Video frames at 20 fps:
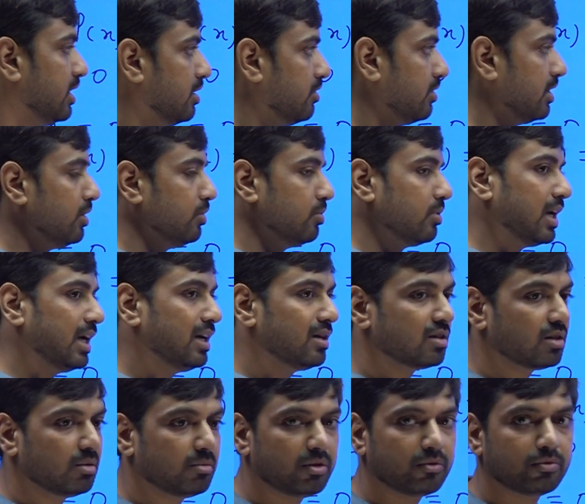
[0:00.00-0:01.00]
when you write
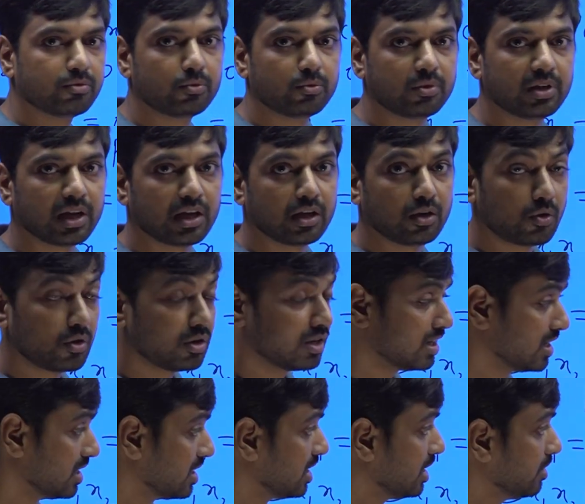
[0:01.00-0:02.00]
sum of root taken all at
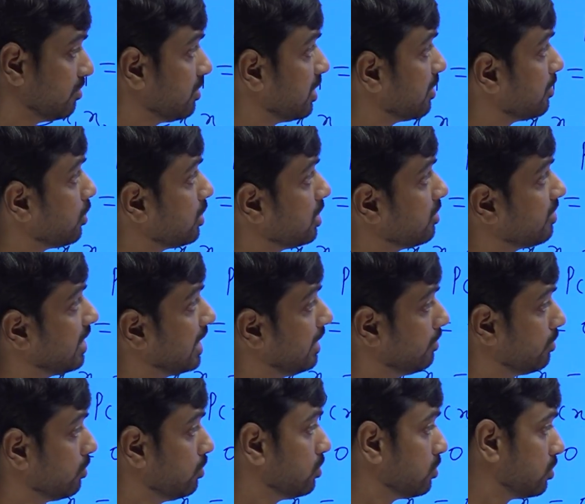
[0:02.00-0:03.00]
a time, we have only
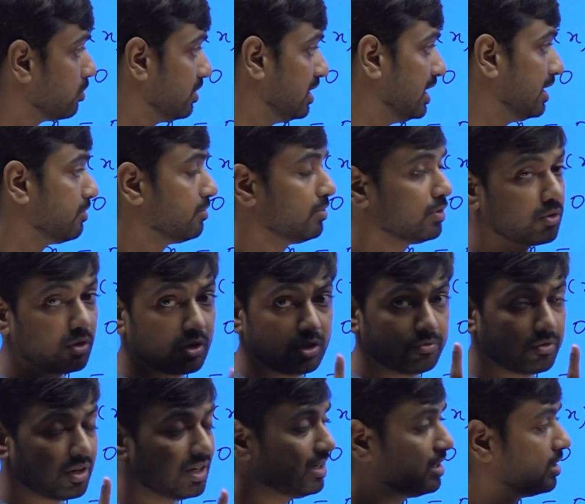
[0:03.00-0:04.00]
5 roots, so we're left with only
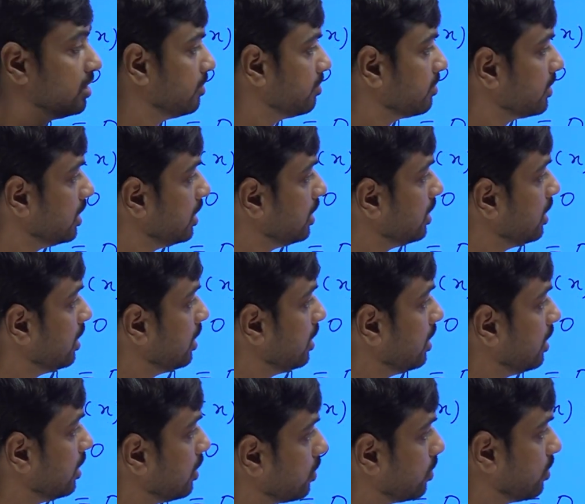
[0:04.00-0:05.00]
one term.
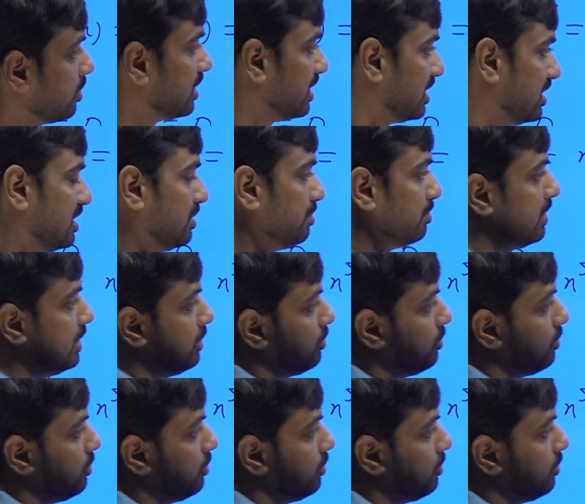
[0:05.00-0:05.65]
So simply